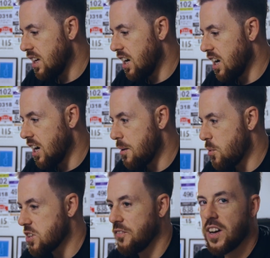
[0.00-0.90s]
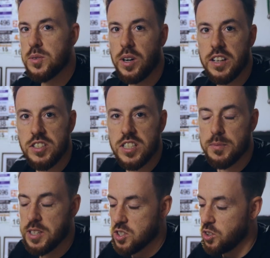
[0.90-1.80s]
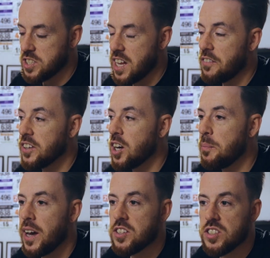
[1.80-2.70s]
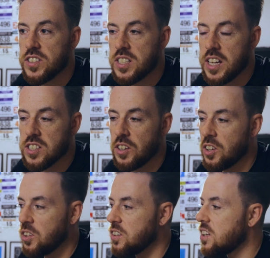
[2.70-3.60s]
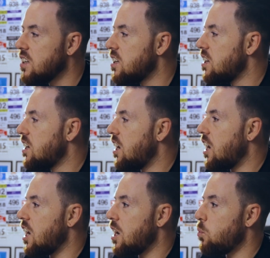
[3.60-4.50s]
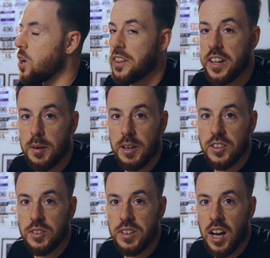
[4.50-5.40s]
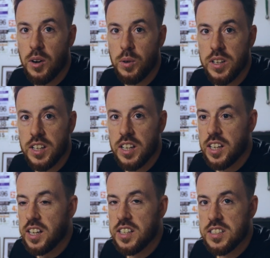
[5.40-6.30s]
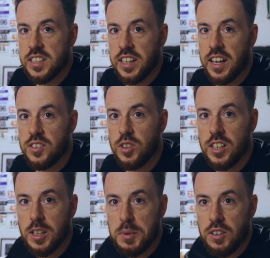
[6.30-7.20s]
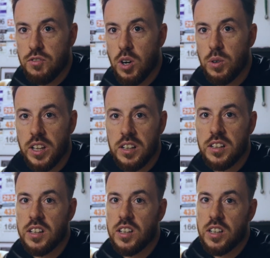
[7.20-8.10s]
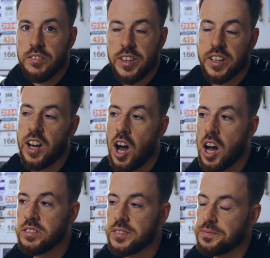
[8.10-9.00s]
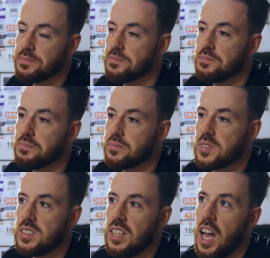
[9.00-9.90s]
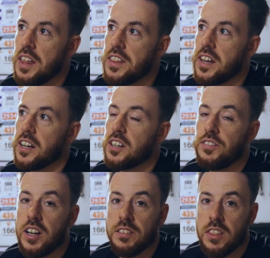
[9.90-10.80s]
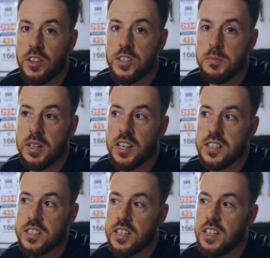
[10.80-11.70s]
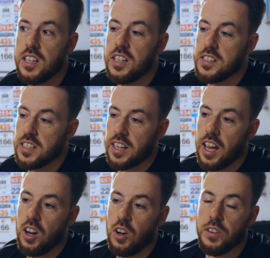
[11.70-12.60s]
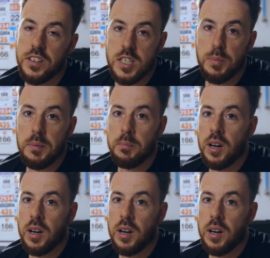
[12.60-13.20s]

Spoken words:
I'm wondering if that's why it's just a bit sore. It's definitely got better as the day's gone on. What I think I might do now is again do a little bit of rolling for the calf, and then I'm going to find 30 minutes to get on the spin